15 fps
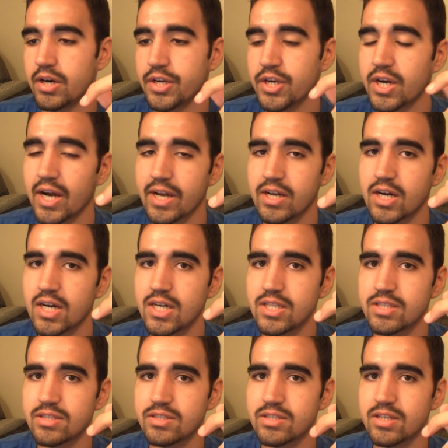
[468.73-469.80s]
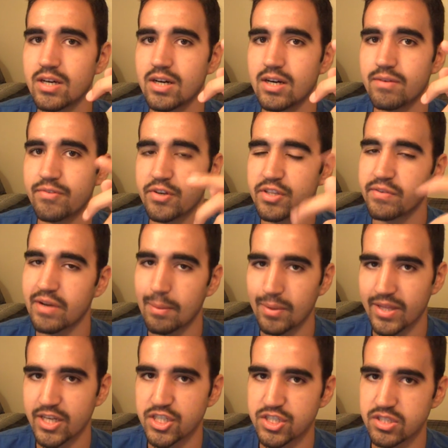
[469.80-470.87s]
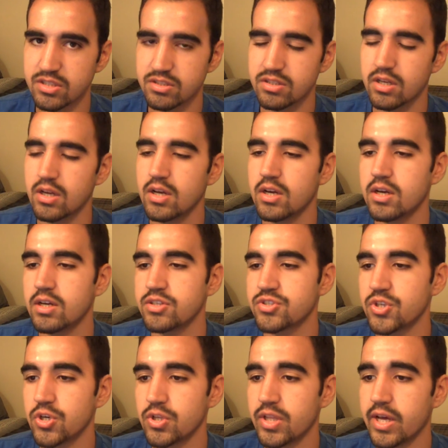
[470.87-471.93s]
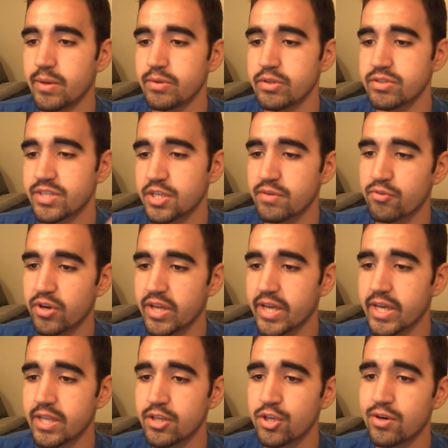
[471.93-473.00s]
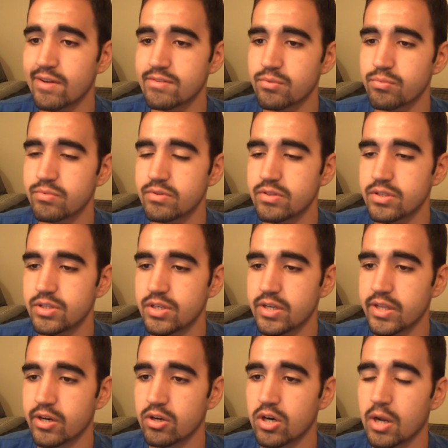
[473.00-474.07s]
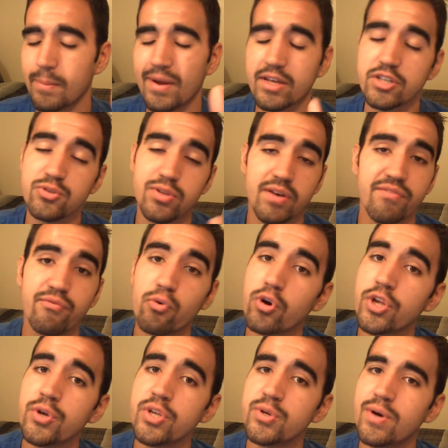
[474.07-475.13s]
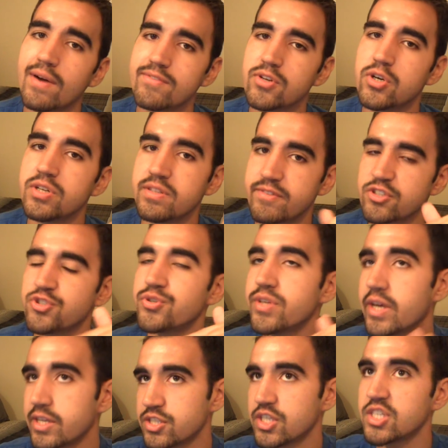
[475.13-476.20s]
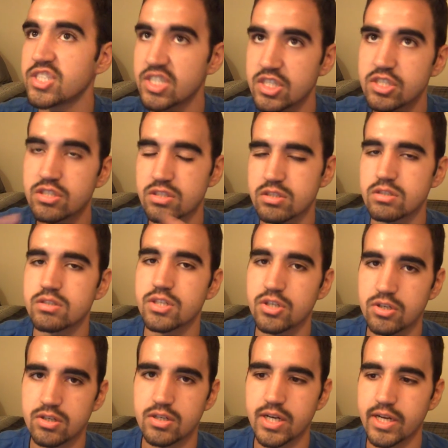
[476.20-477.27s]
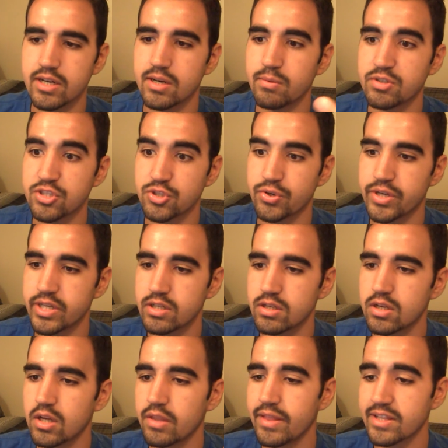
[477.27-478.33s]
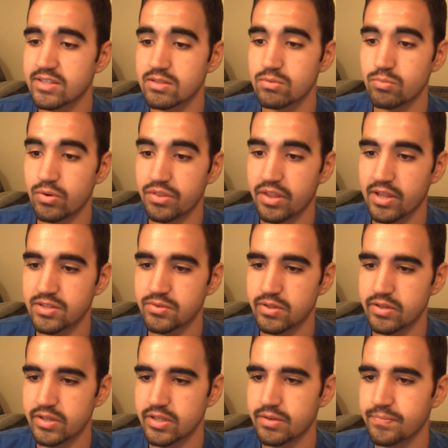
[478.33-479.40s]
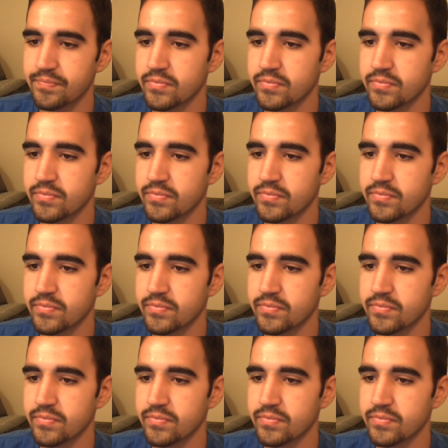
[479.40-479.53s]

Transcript: your icons for your different applications, so that when you sync your phone again, you don't have to. It'll automatically do that for you. You won't have to go individually and change each single icon, which is great. That's one thing that's really good.